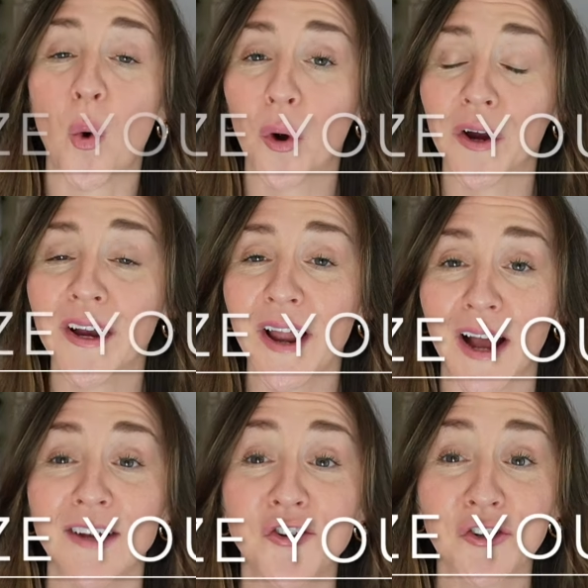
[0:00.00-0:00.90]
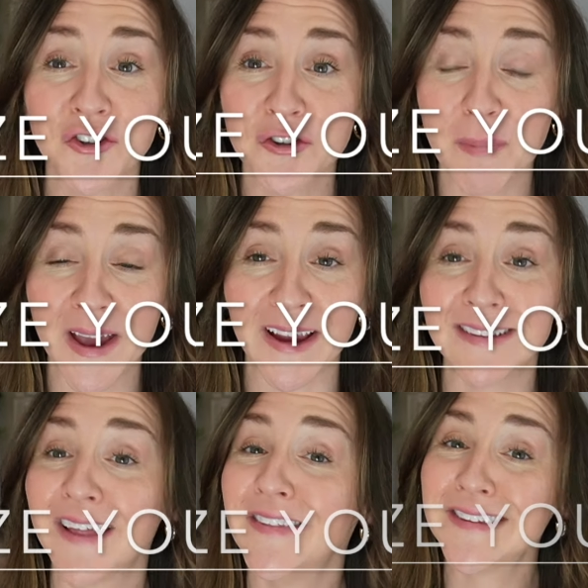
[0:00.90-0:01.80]
organize your space.
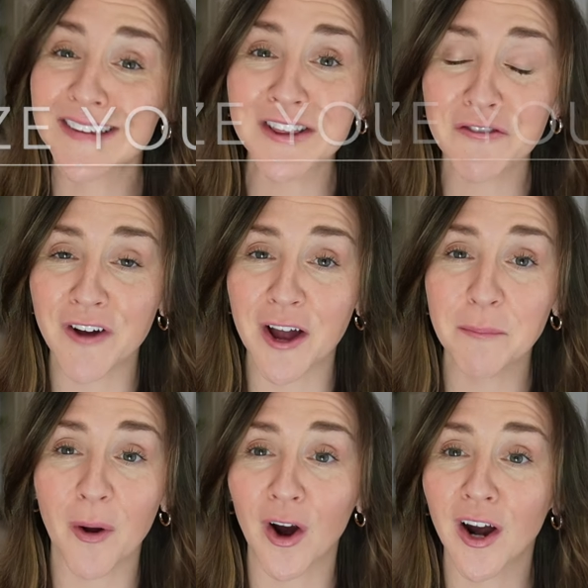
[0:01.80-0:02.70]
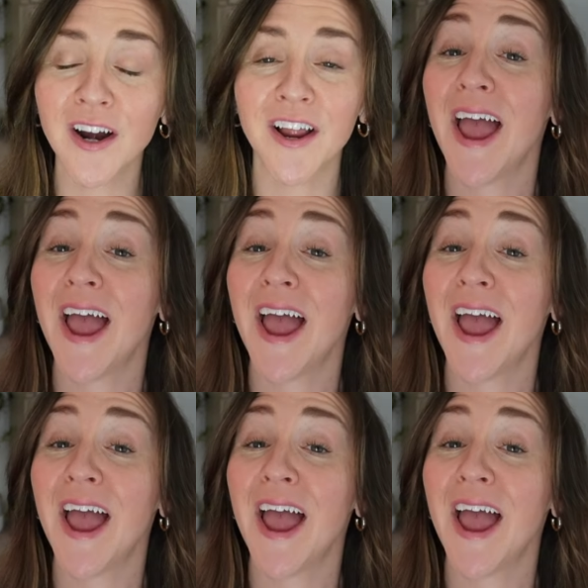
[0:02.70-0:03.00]
And this is the fun part.